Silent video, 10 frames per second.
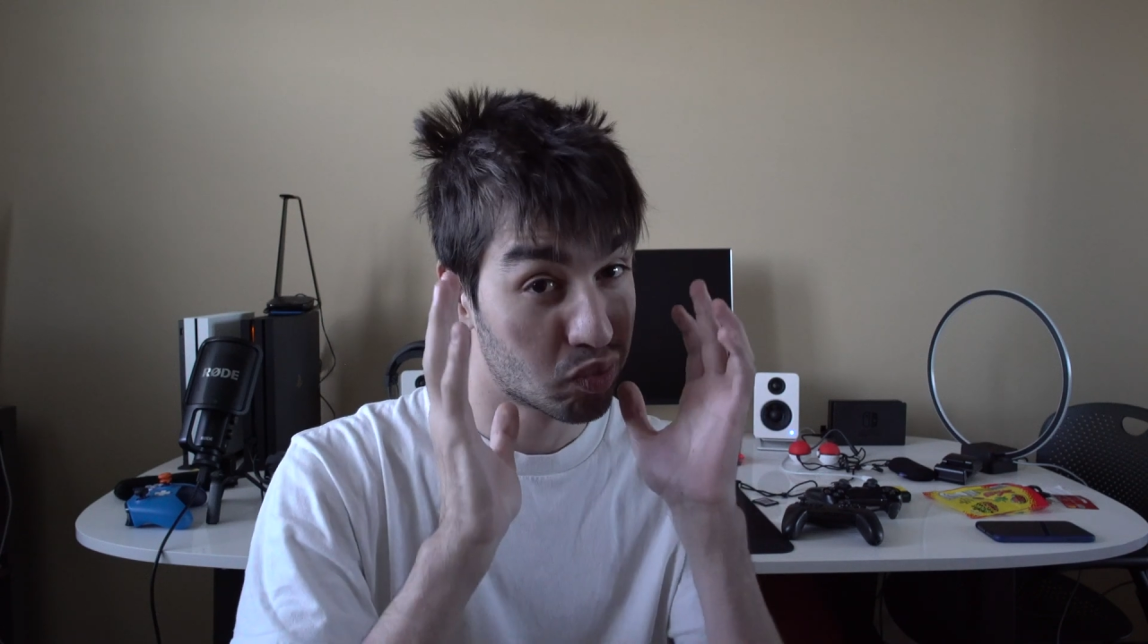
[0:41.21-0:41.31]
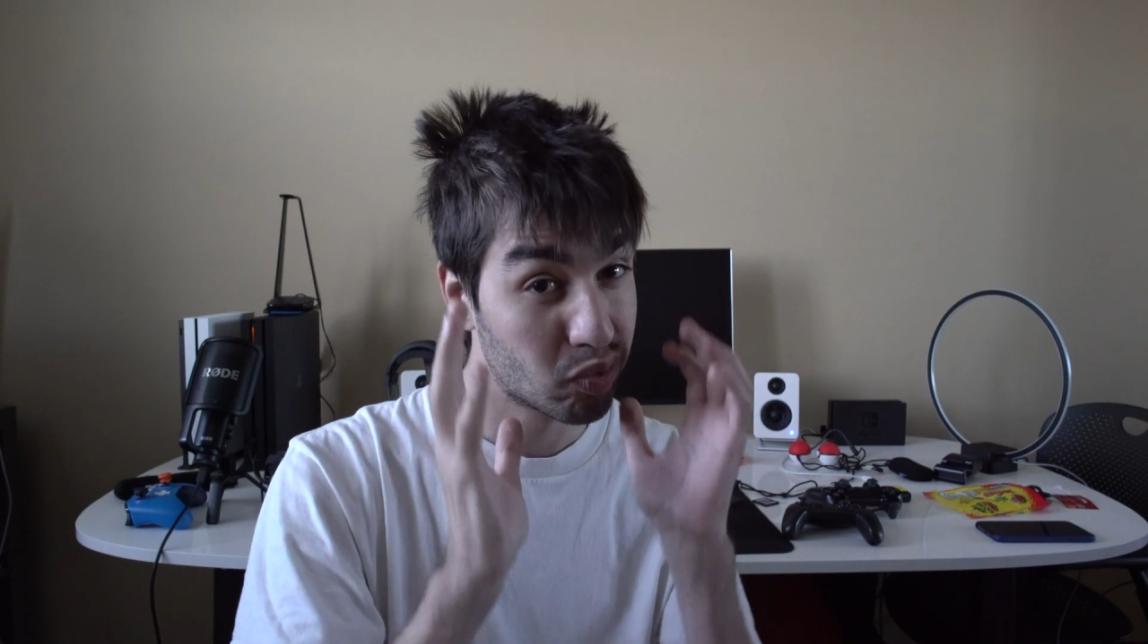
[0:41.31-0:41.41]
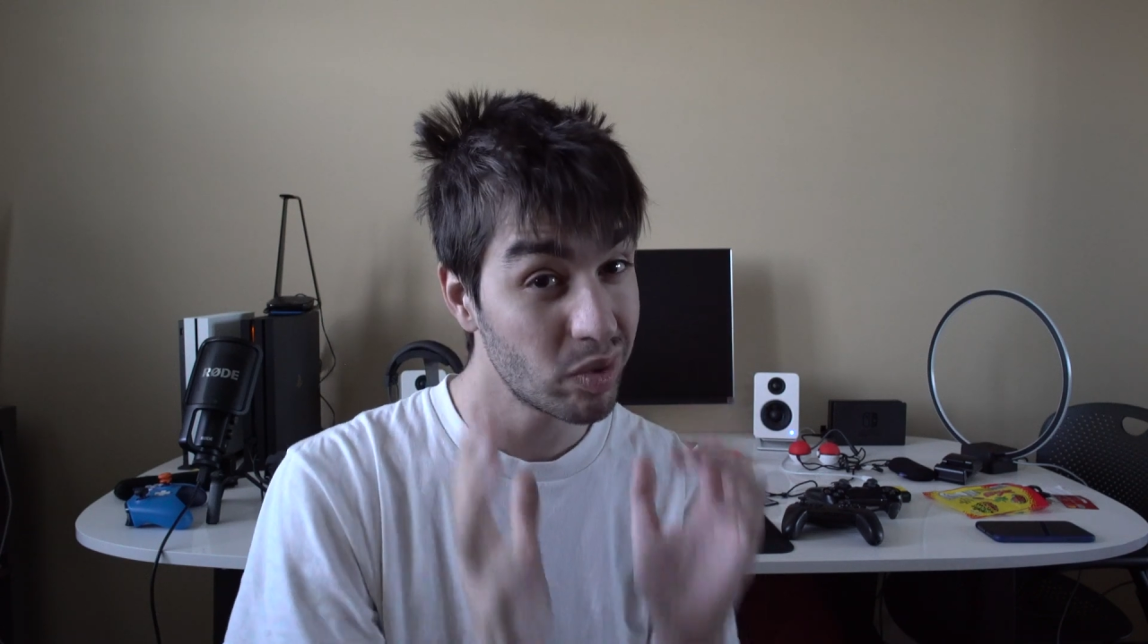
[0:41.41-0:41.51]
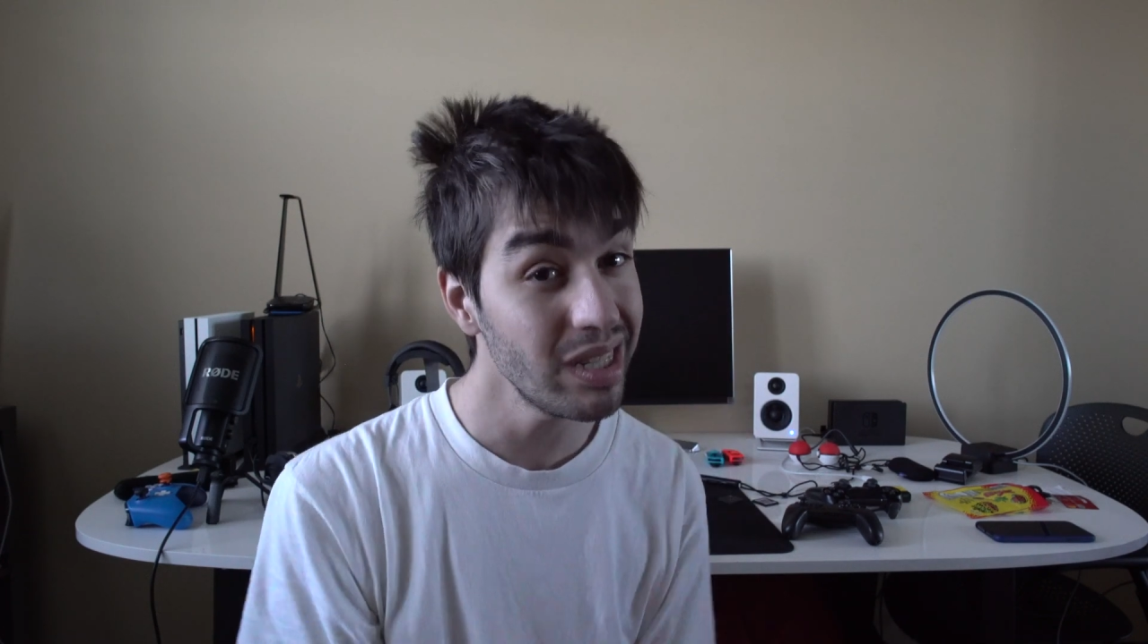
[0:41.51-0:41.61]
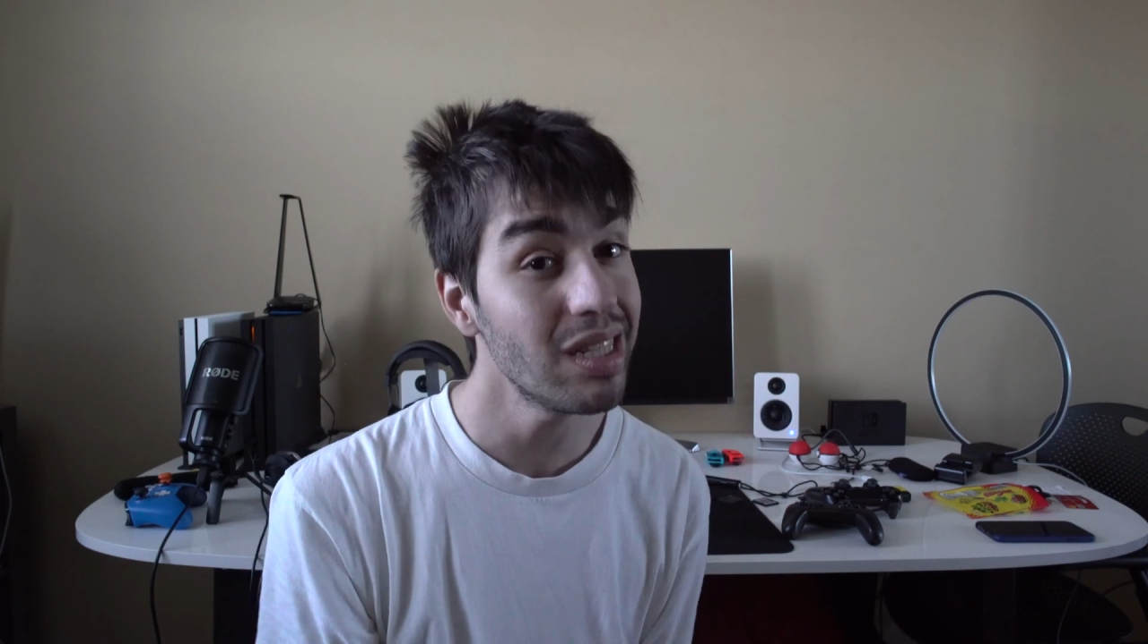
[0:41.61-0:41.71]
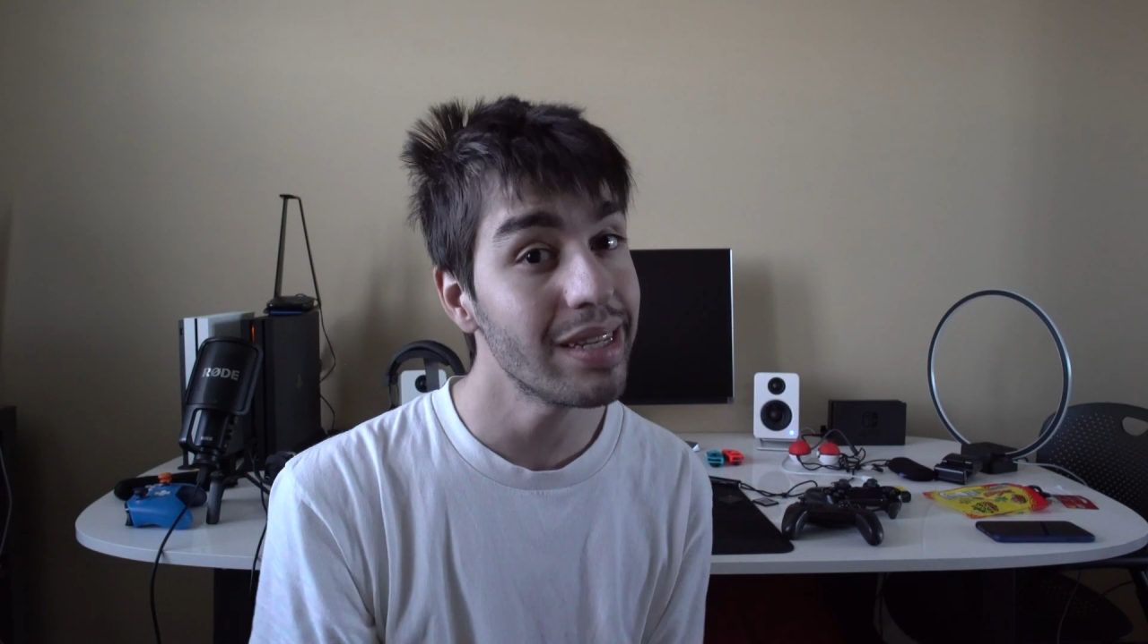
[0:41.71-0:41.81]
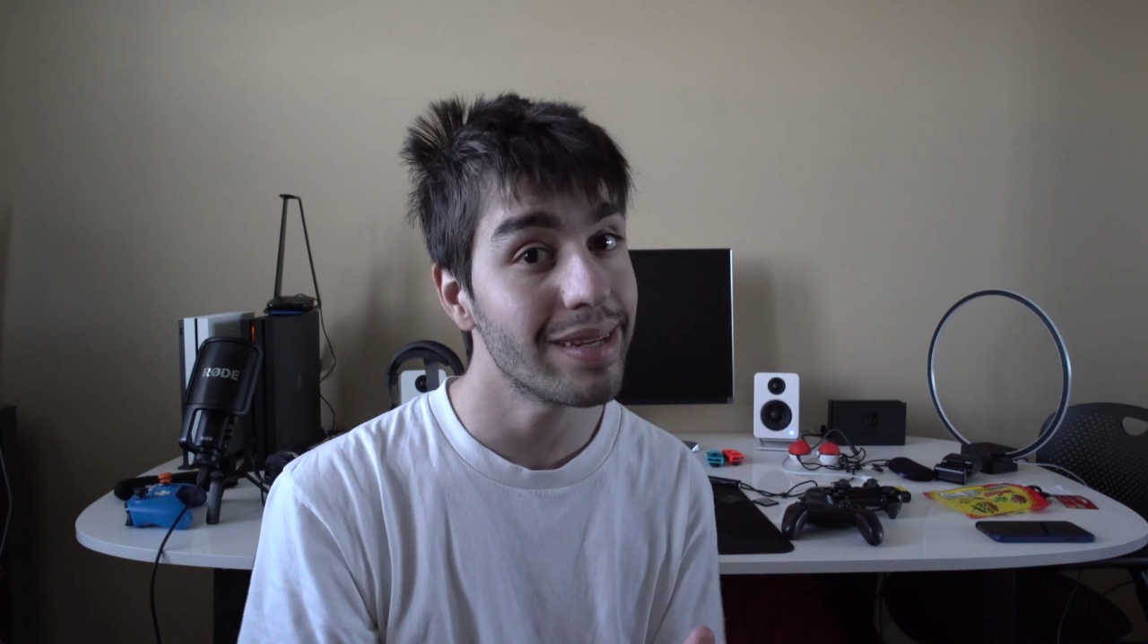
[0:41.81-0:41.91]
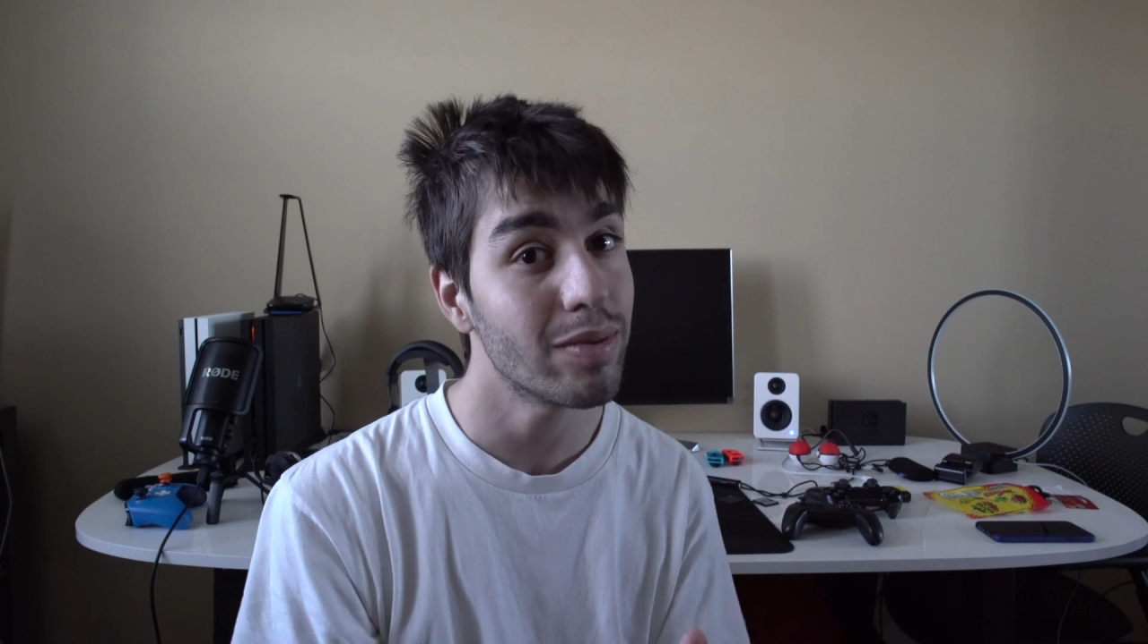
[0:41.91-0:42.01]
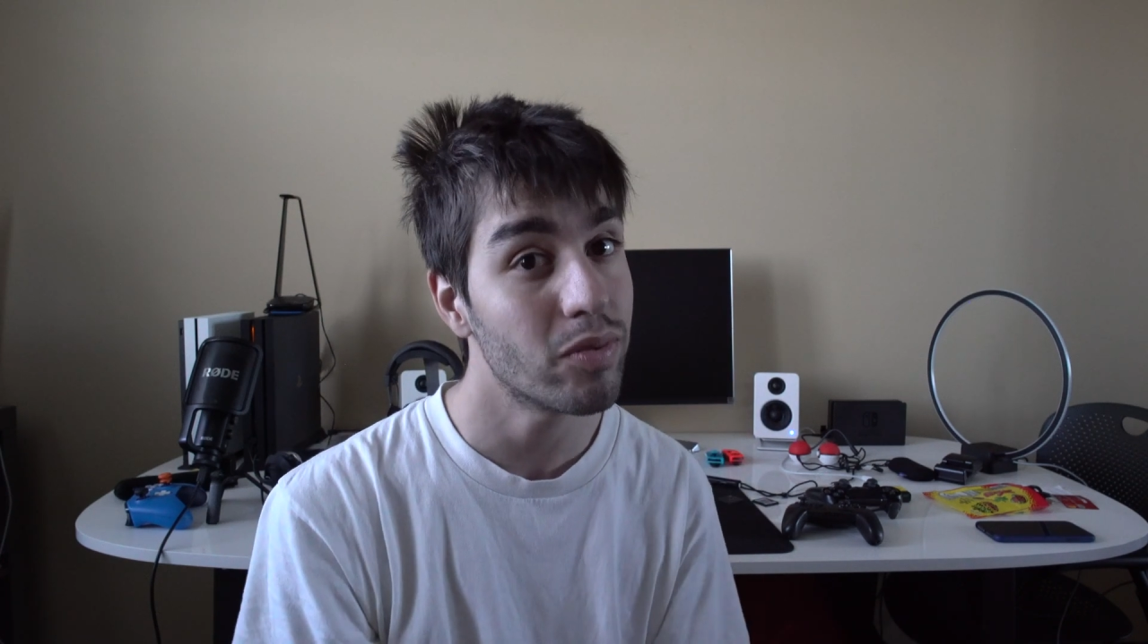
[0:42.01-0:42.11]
really,